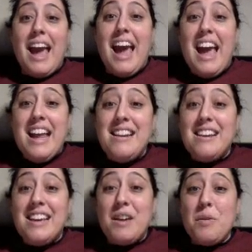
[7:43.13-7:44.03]
and
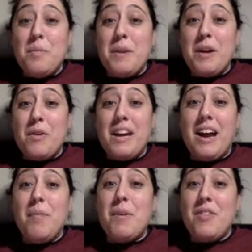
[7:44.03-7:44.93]
it would be going
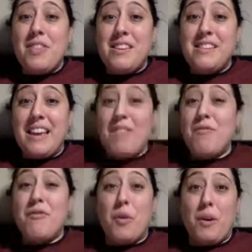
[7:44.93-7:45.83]
up the
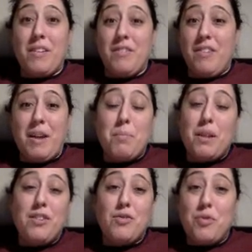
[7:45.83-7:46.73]
same 4, right?
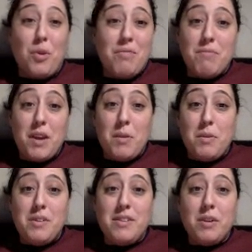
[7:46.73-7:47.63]
Plus 4, it
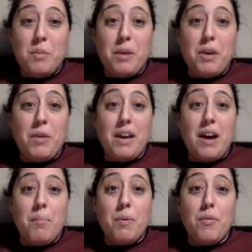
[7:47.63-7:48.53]
would still be going
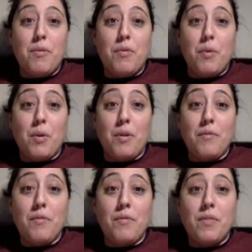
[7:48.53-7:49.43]
up 4.
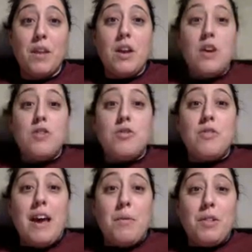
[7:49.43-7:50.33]
So
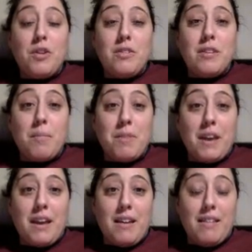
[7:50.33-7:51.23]
that would look
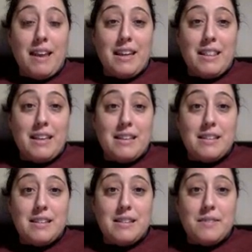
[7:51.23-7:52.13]
something like
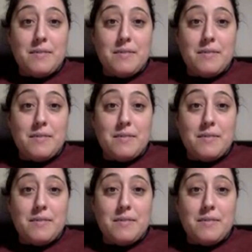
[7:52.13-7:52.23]
this,